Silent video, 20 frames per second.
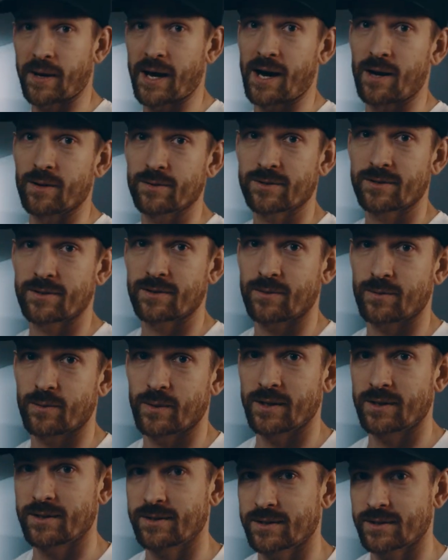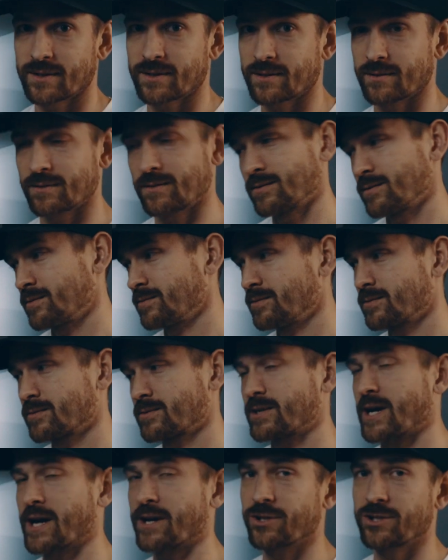me out with
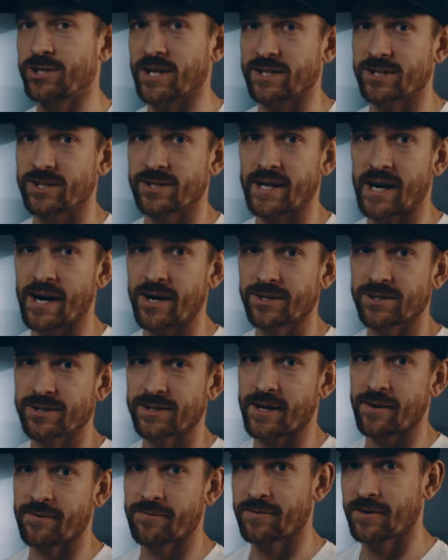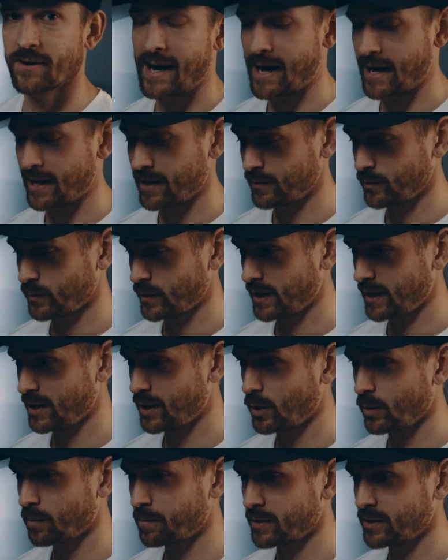trying to change the tires and stuff, and we
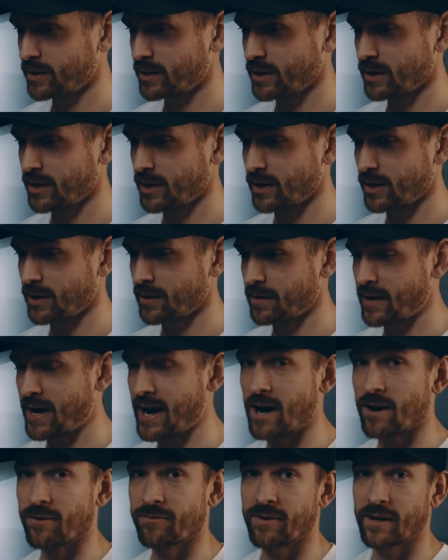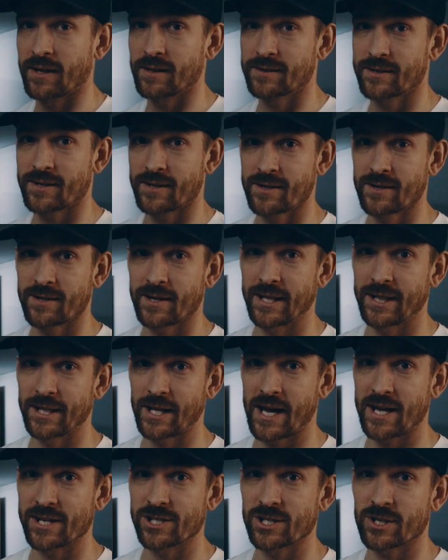opened the air filter in the
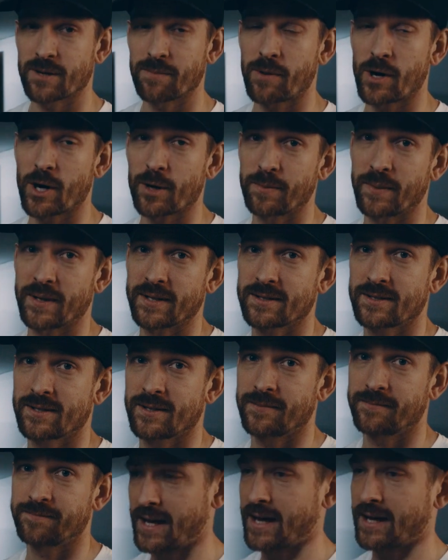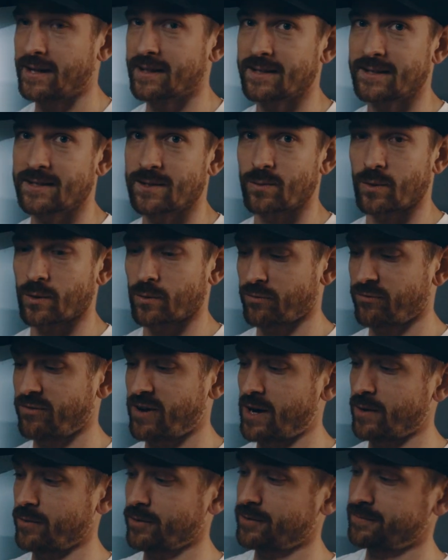engine compartment, and this is what we
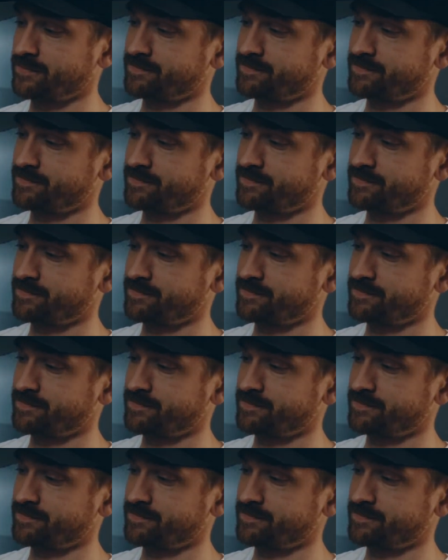found.